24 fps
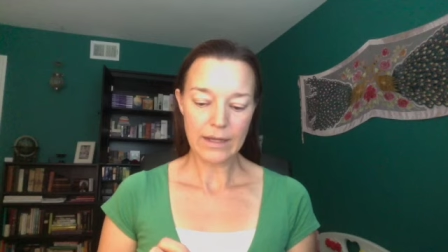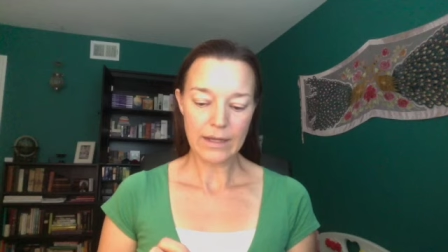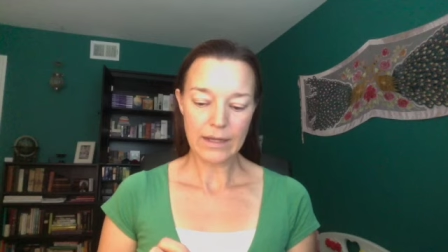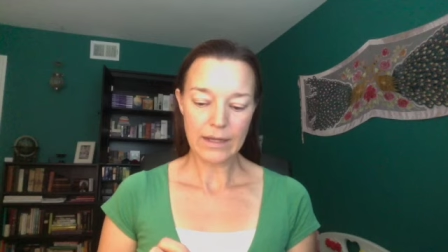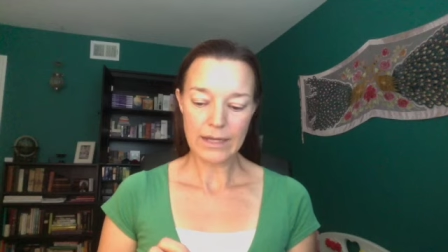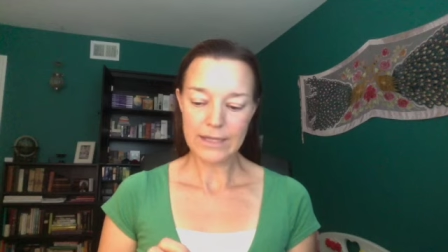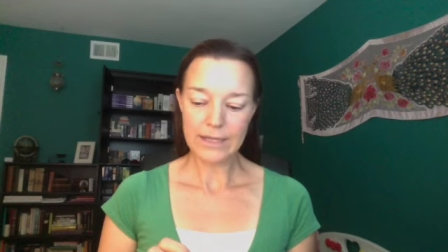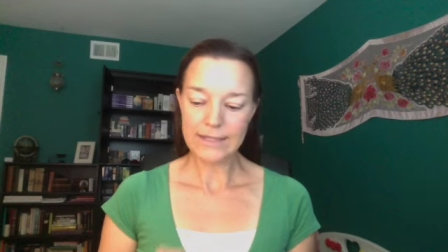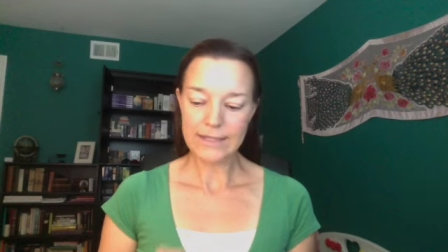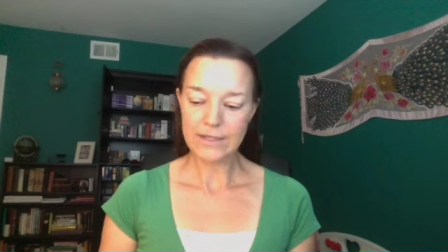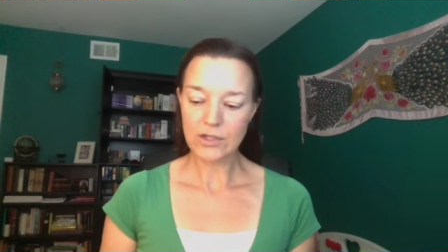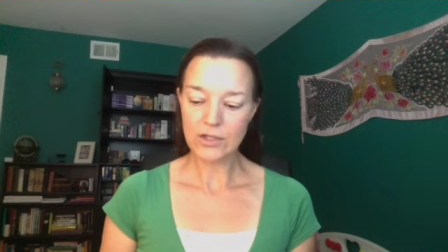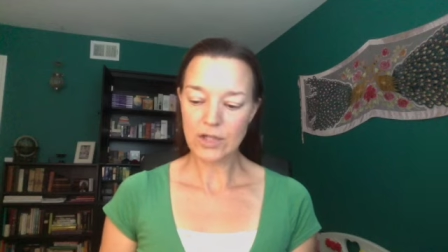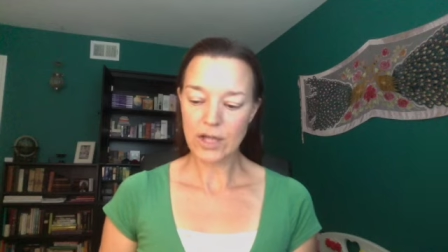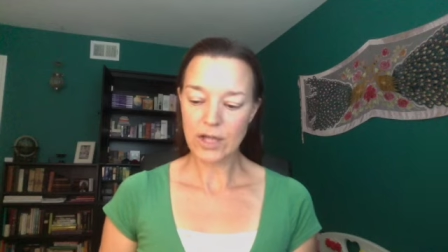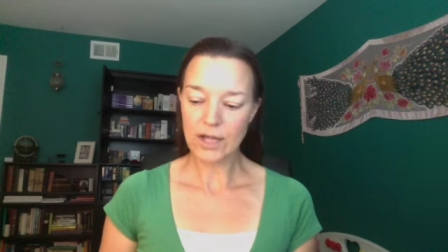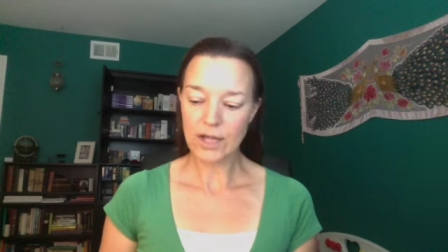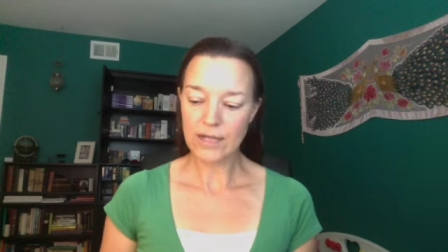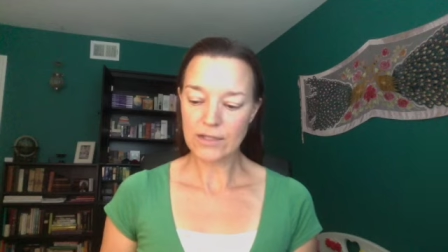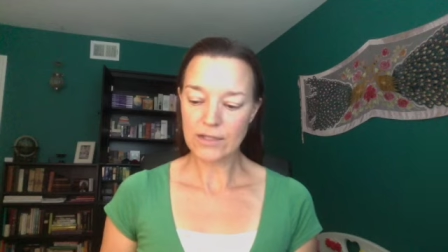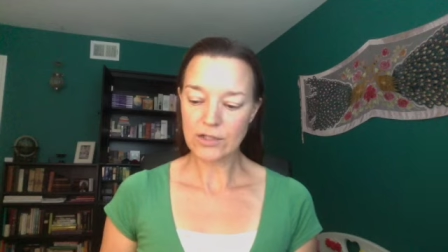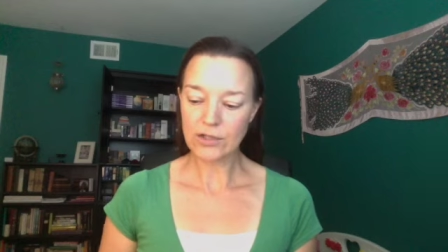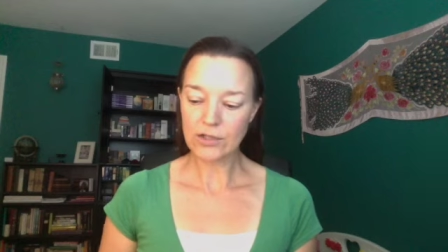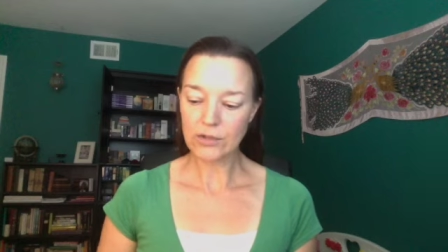it's
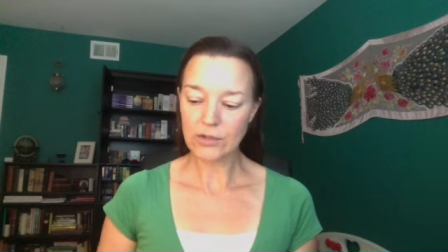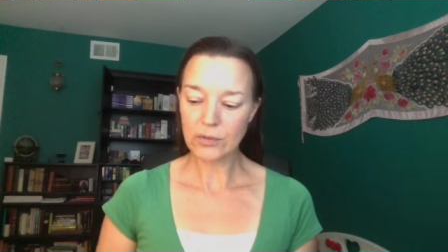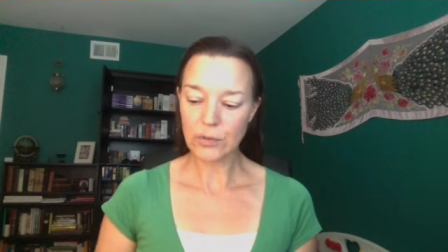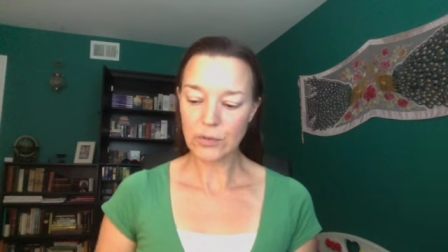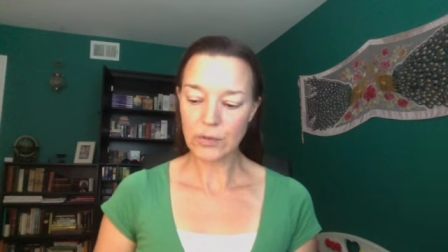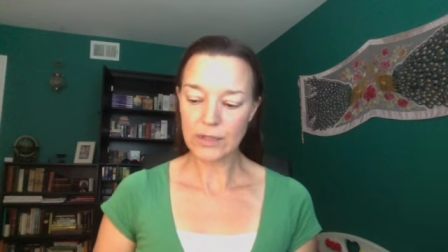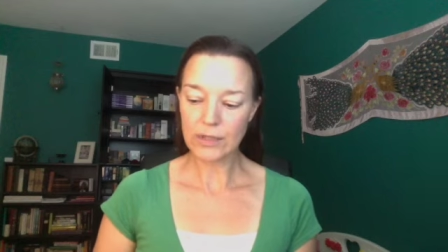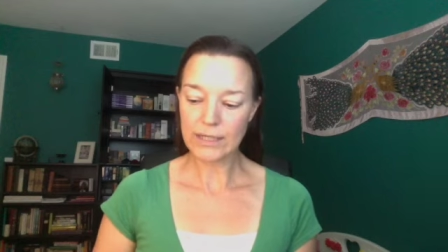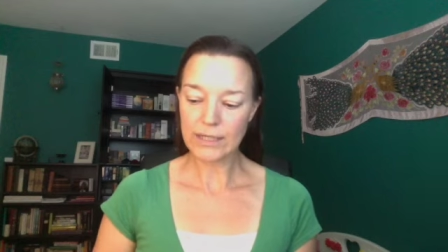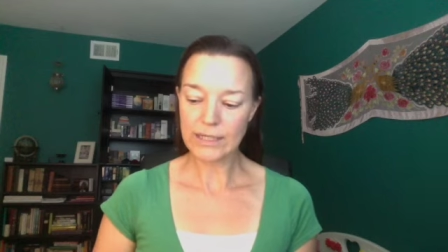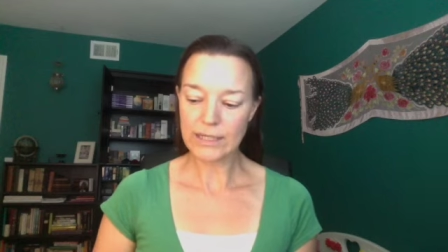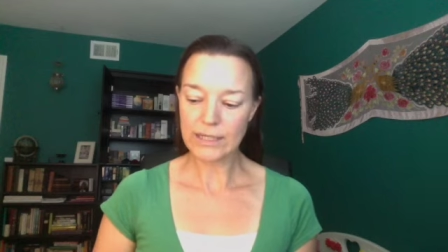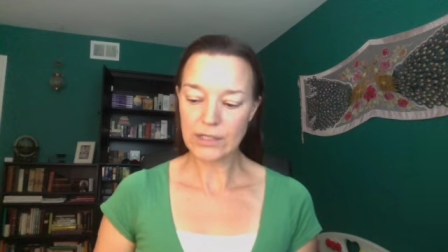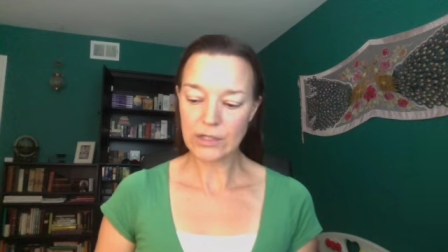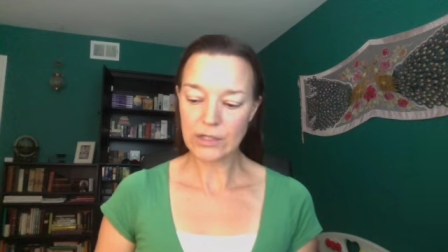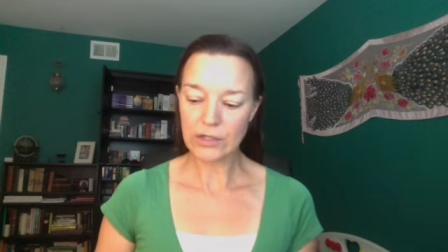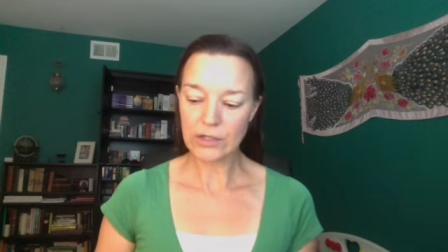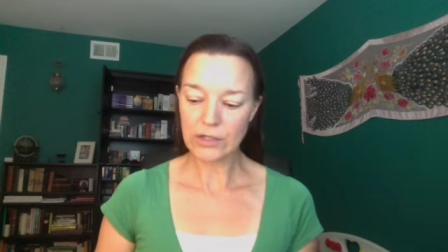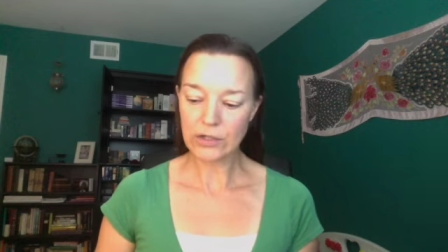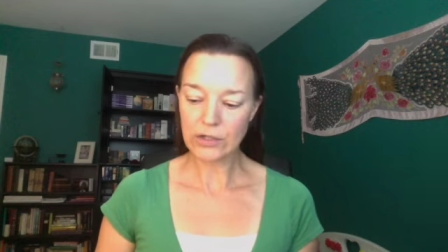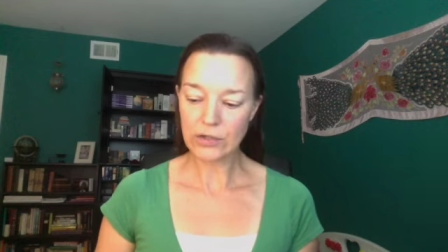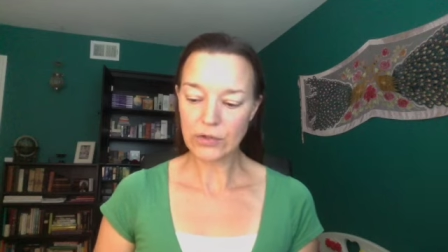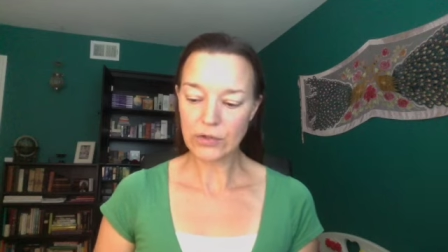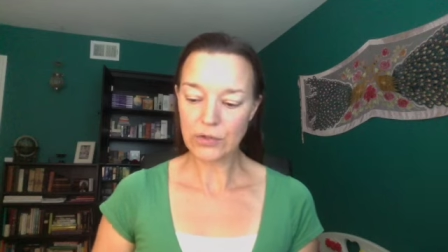not solely
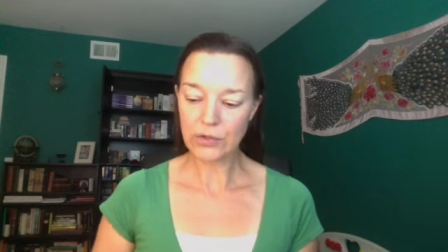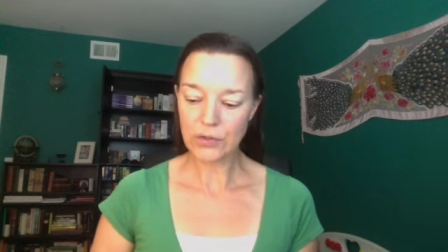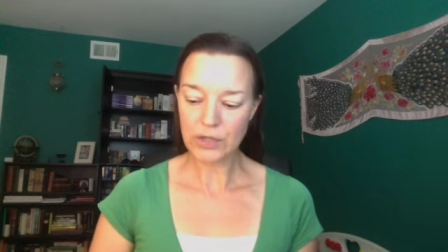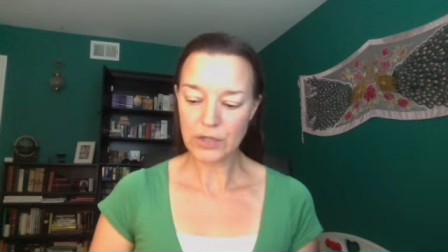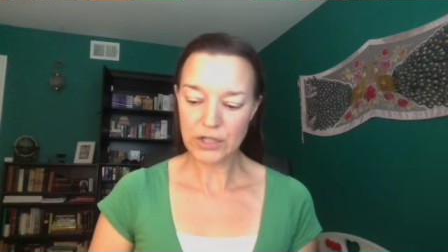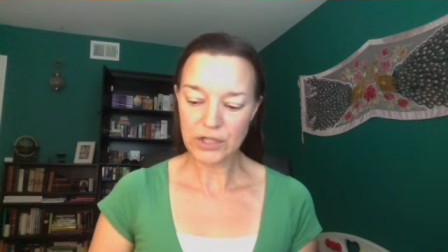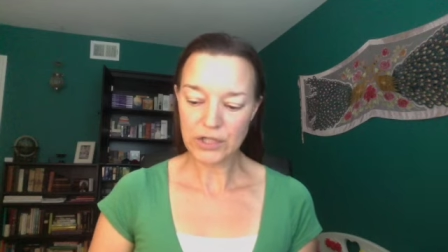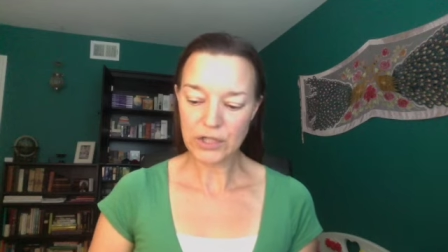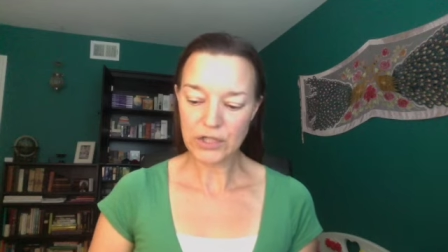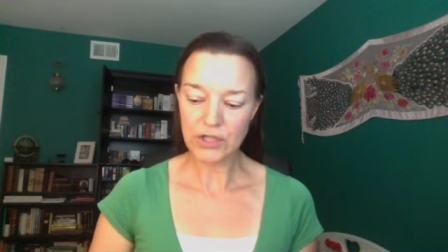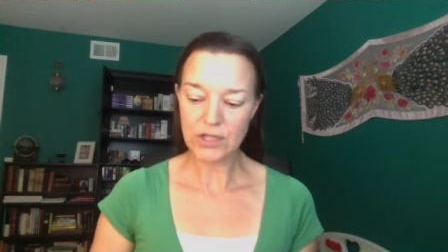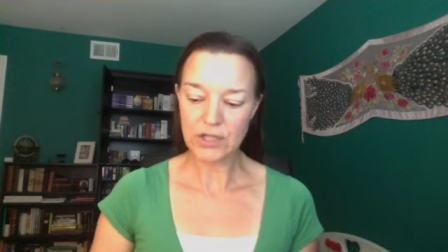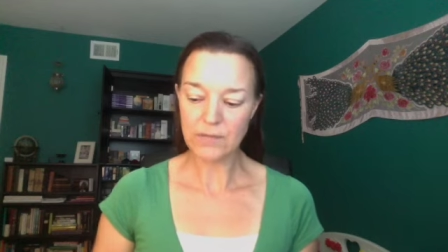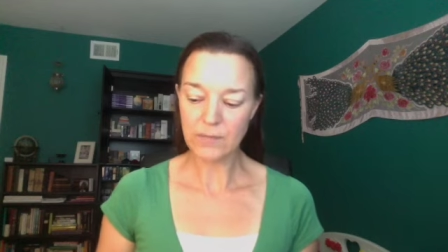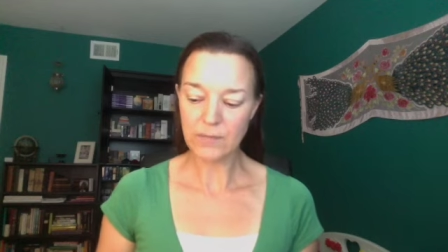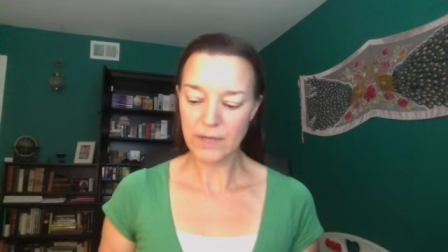Christian